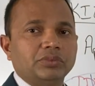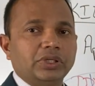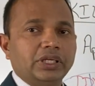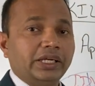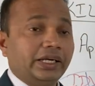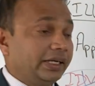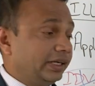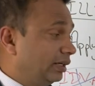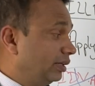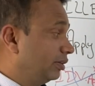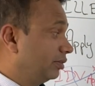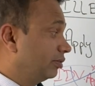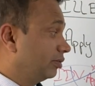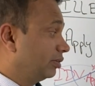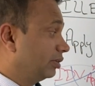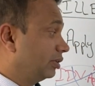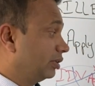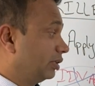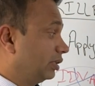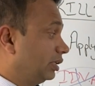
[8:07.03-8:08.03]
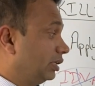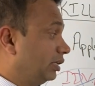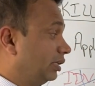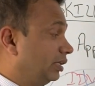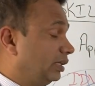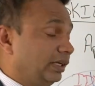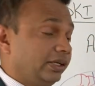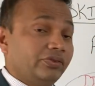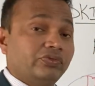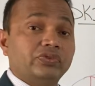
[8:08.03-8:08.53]
It
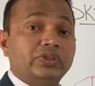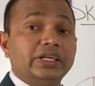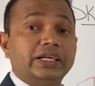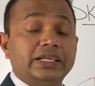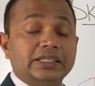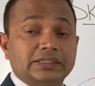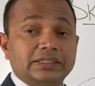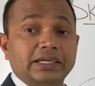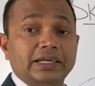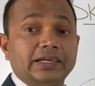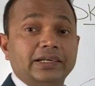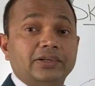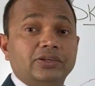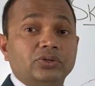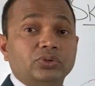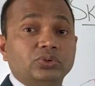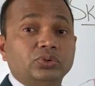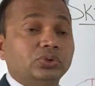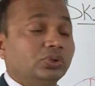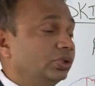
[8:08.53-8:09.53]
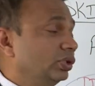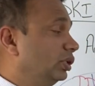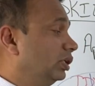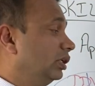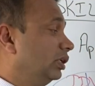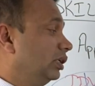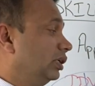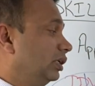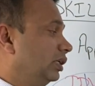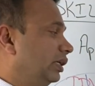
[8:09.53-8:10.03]
If they decide to
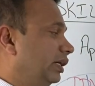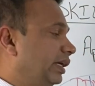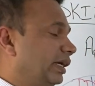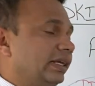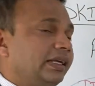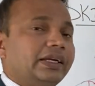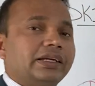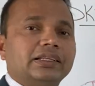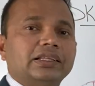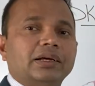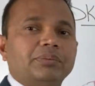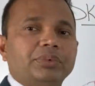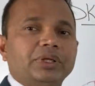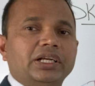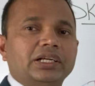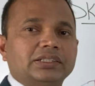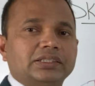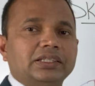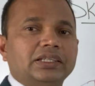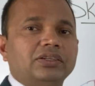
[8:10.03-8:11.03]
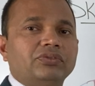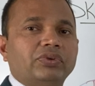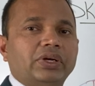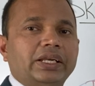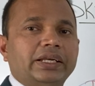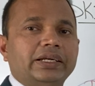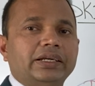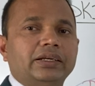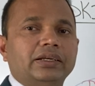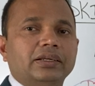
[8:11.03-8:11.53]
declare the application
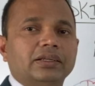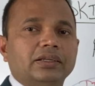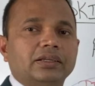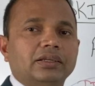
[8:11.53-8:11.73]
invalid,